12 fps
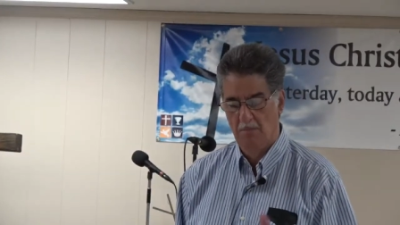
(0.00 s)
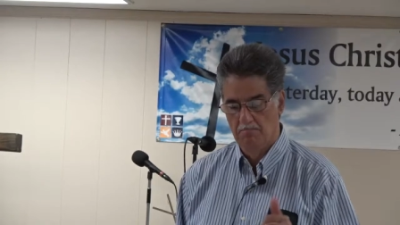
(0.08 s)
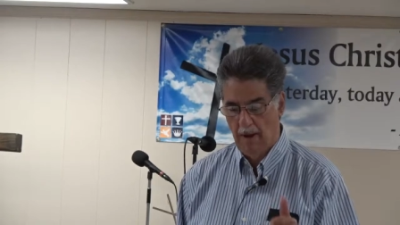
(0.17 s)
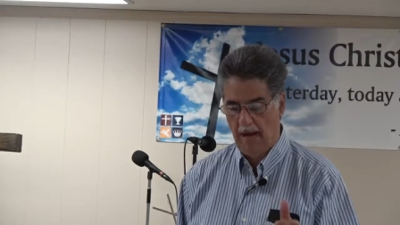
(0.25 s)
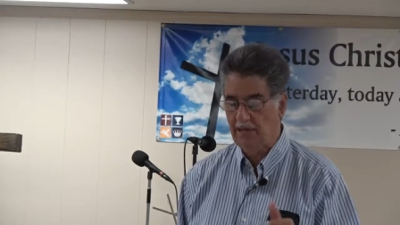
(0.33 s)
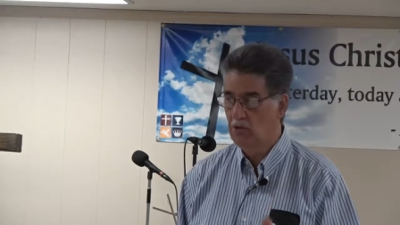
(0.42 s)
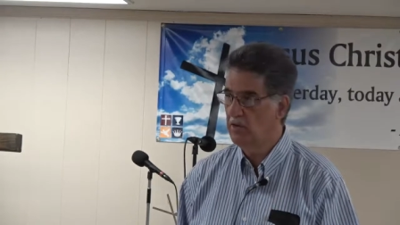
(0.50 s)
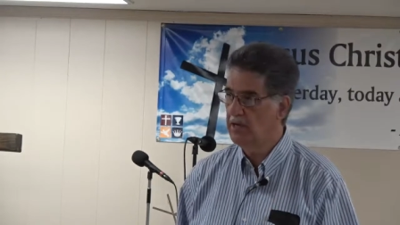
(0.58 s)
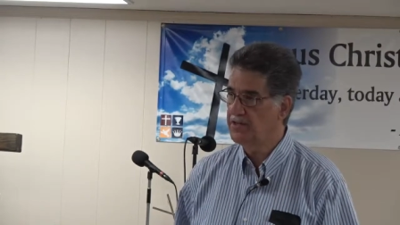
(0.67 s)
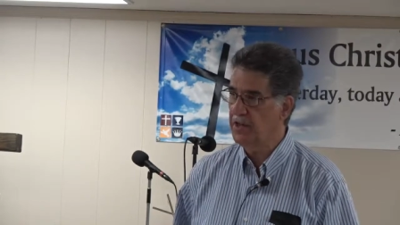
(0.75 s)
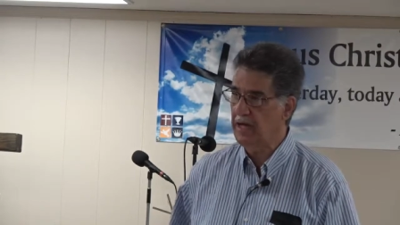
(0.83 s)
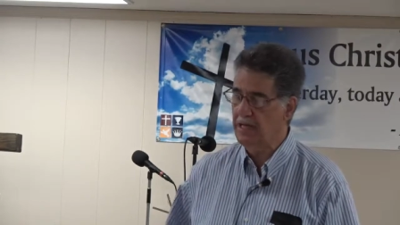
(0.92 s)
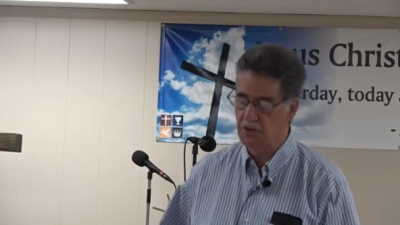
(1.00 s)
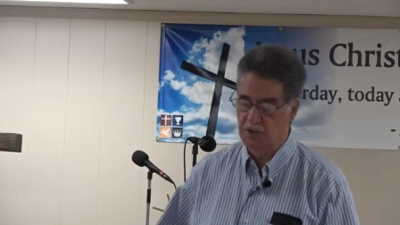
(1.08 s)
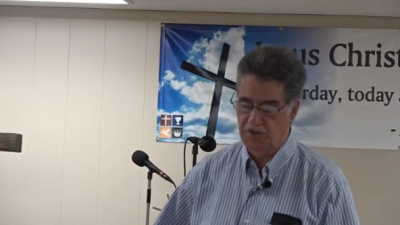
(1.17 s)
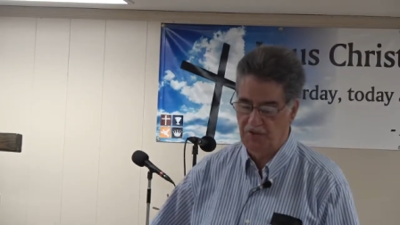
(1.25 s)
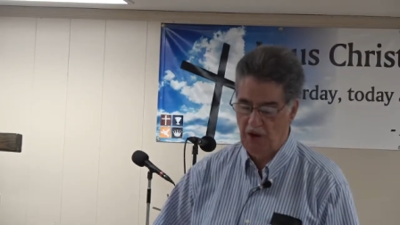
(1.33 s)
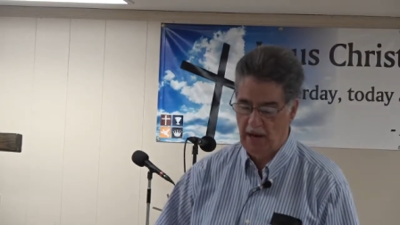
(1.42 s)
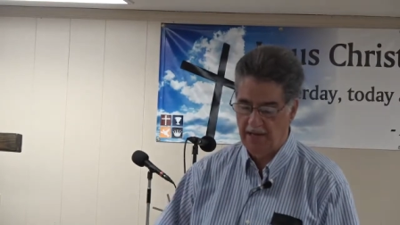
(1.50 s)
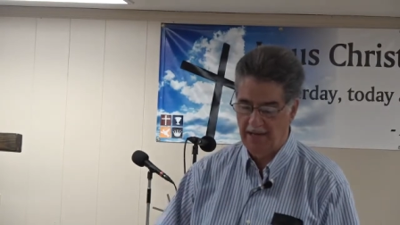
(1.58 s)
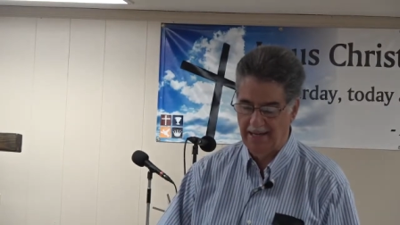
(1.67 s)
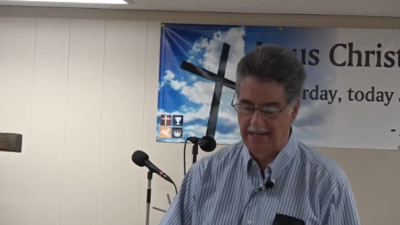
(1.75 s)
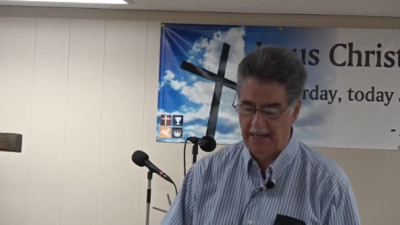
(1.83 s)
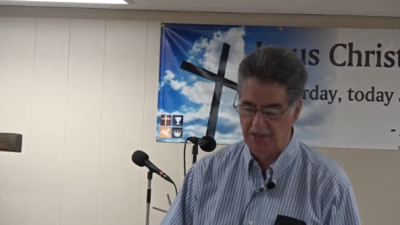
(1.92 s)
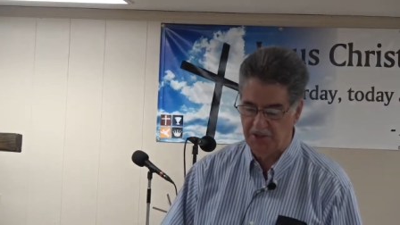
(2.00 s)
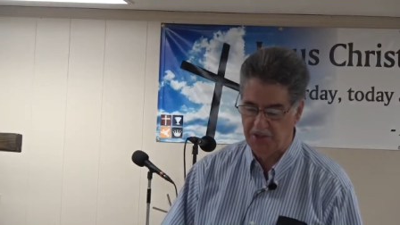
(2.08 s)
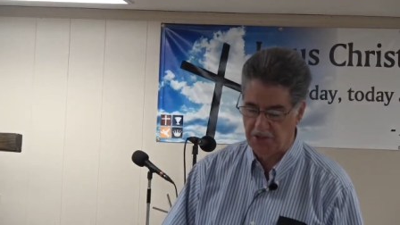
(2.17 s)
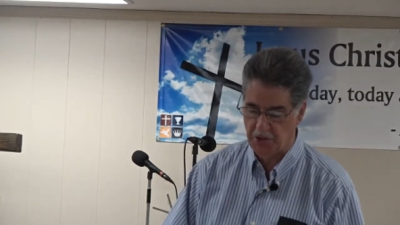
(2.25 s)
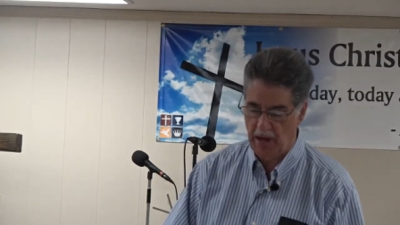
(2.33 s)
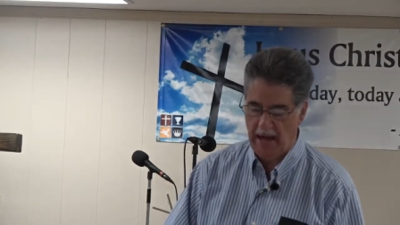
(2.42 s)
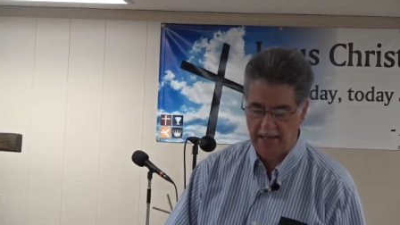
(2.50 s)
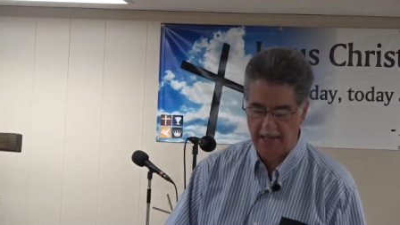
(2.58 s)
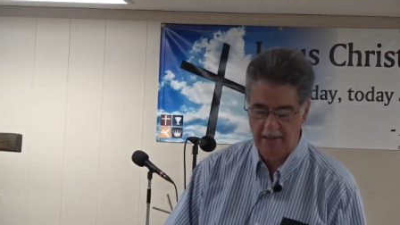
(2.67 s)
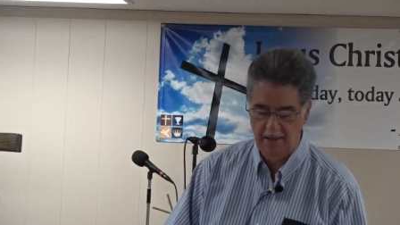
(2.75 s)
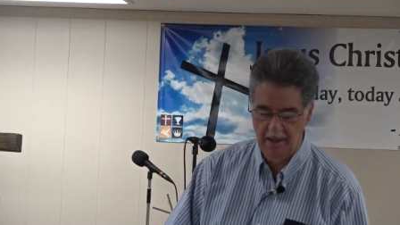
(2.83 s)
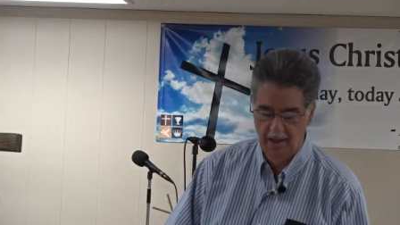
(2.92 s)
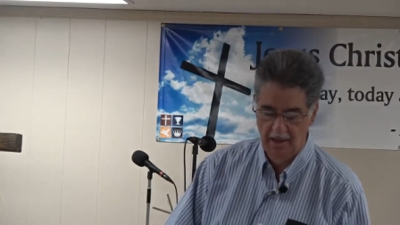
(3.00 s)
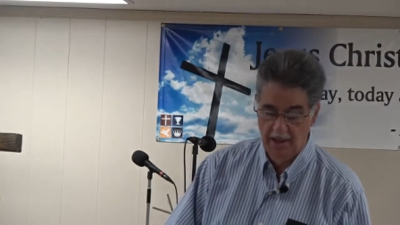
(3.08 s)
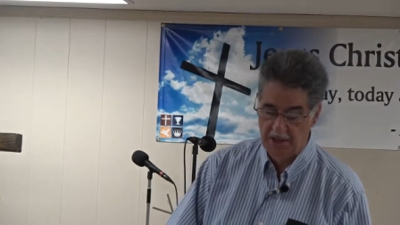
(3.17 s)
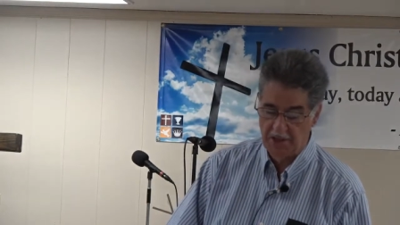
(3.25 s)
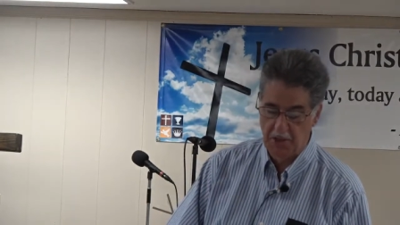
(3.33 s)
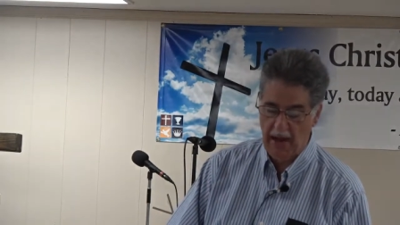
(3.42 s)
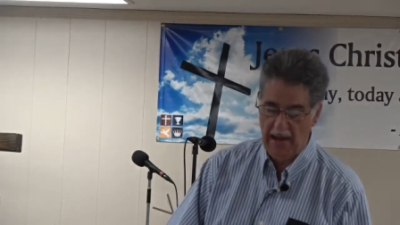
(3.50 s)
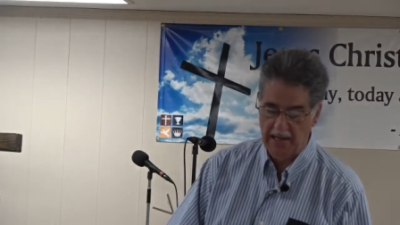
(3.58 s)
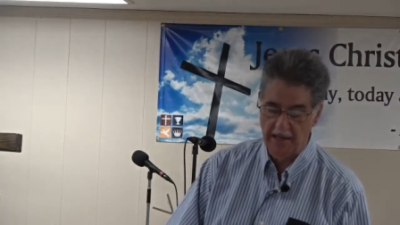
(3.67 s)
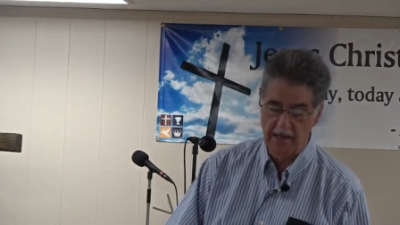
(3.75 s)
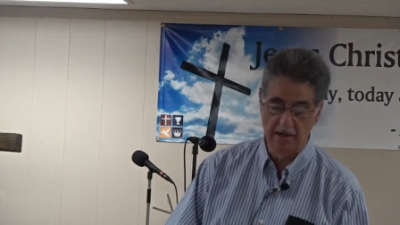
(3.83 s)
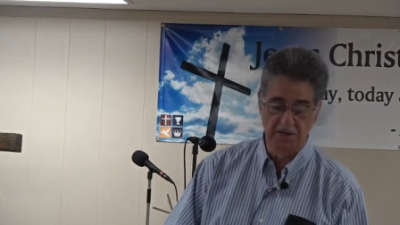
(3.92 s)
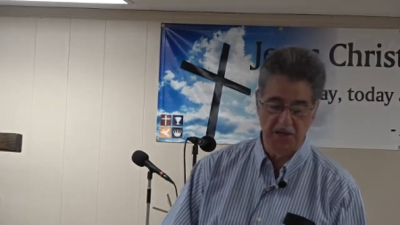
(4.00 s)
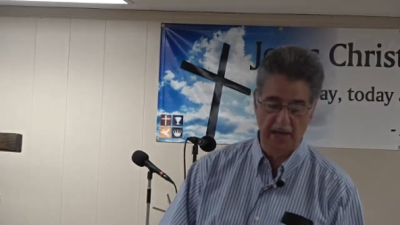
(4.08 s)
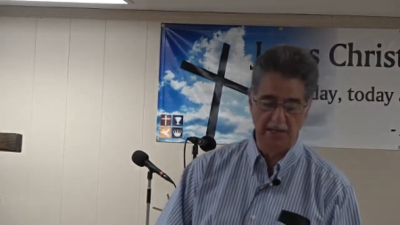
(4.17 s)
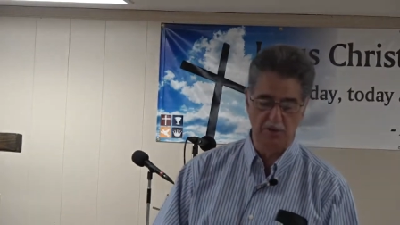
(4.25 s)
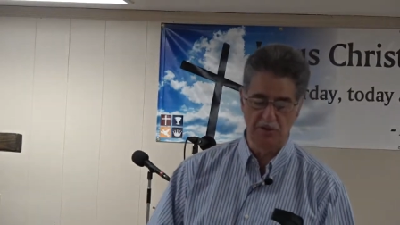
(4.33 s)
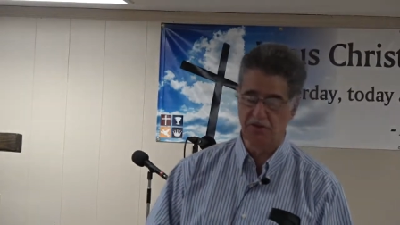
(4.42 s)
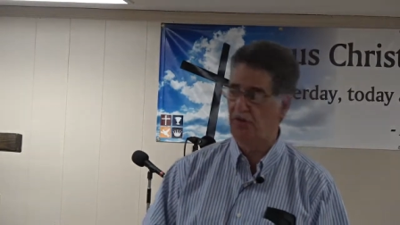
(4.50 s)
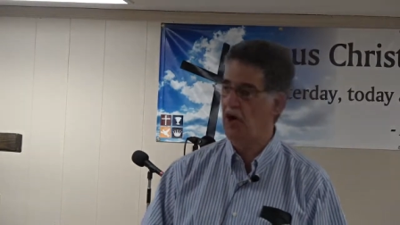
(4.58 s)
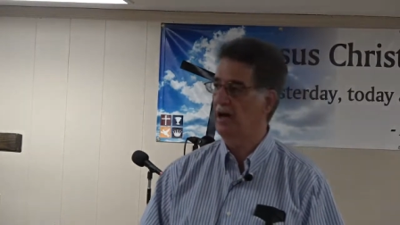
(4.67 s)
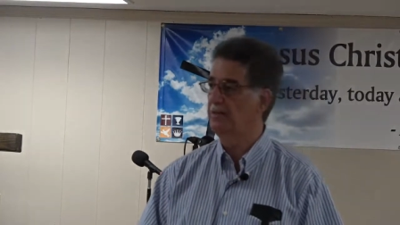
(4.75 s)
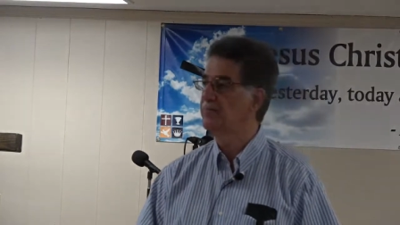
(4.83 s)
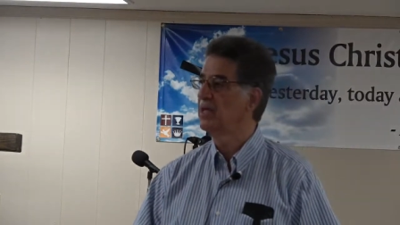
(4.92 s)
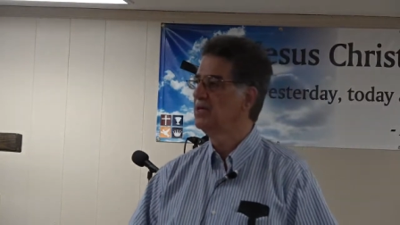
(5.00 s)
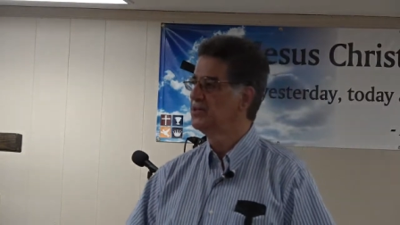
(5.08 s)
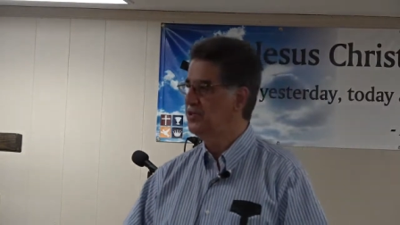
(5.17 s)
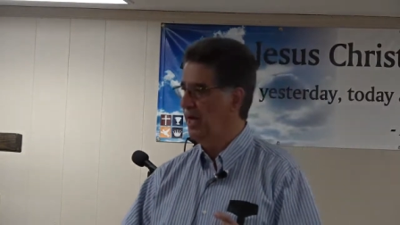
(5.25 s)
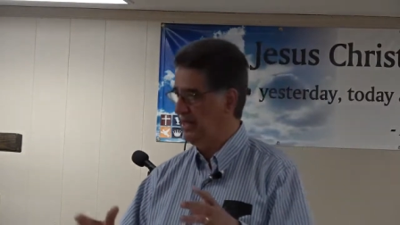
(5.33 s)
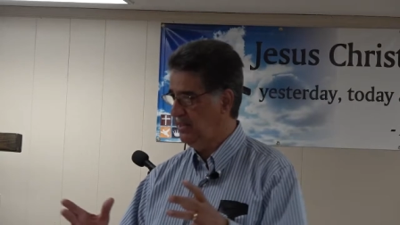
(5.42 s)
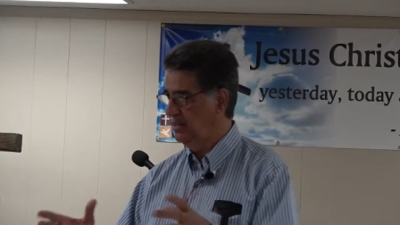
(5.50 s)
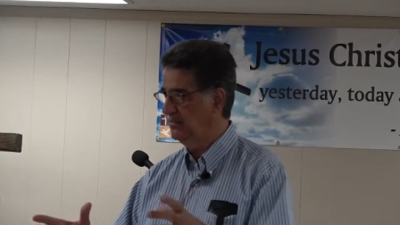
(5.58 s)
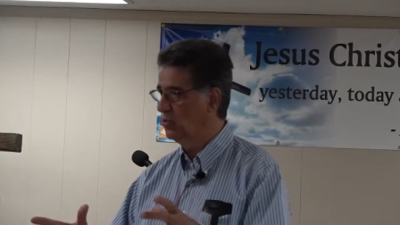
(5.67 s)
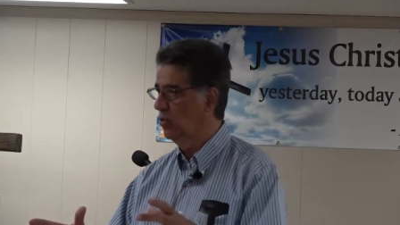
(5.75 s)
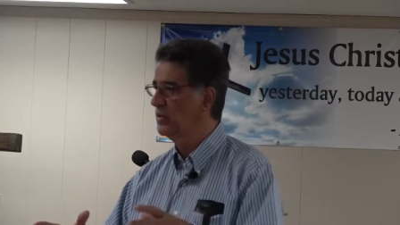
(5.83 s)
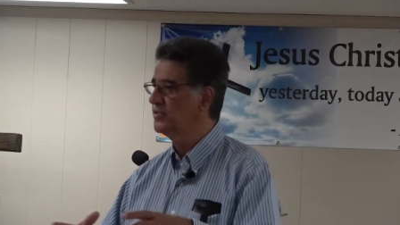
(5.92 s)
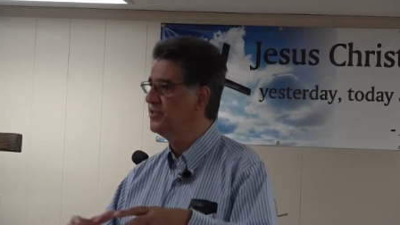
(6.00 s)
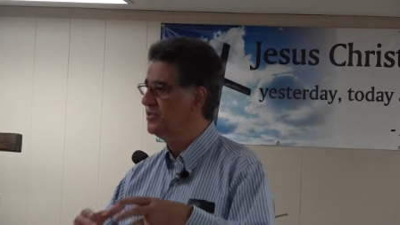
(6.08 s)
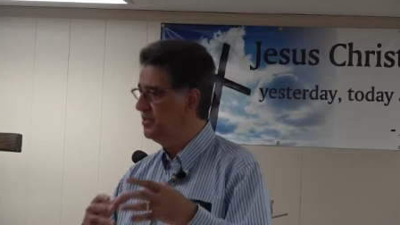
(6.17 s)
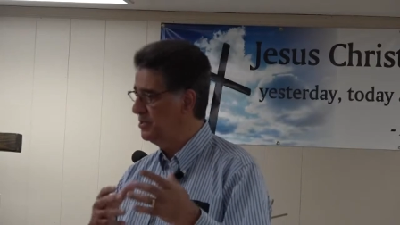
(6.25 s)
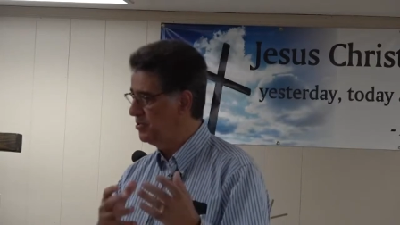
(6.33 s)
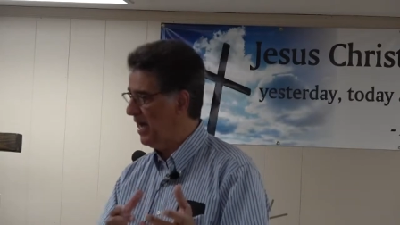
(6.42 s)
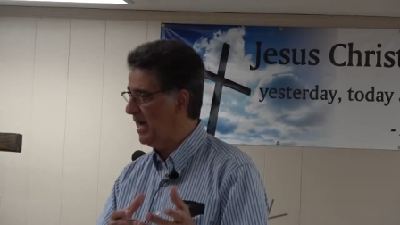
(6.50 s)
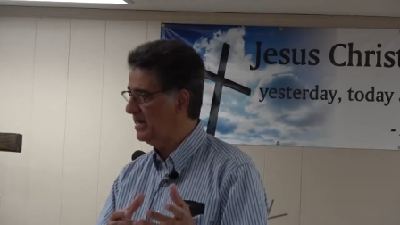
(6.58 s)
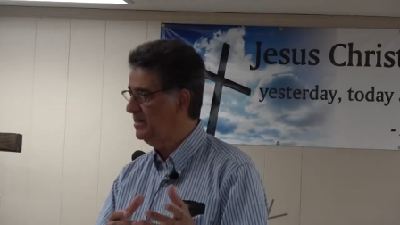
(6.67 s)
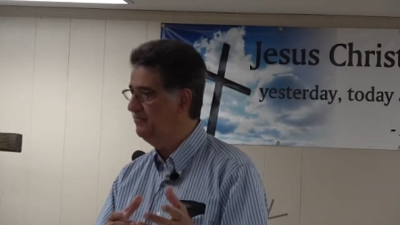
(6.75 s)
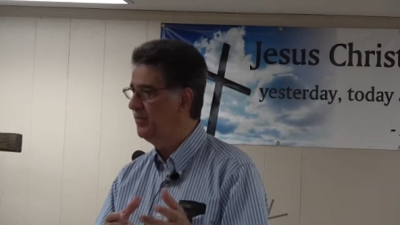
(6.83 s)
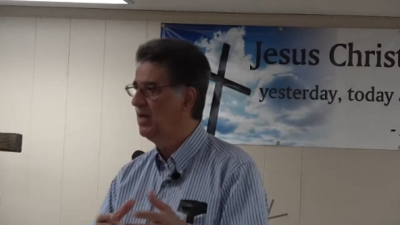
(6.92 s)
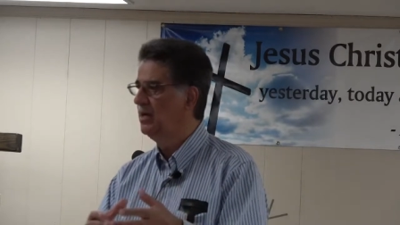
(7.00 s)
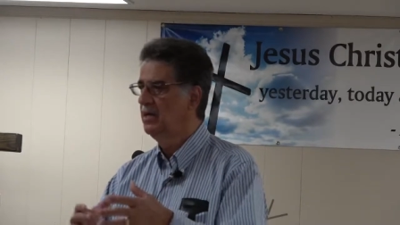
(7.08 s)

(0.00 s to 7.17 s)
Michael and his angels fought against the dragon, and the dragon and his angels fought. Satan, of course, is the dragon.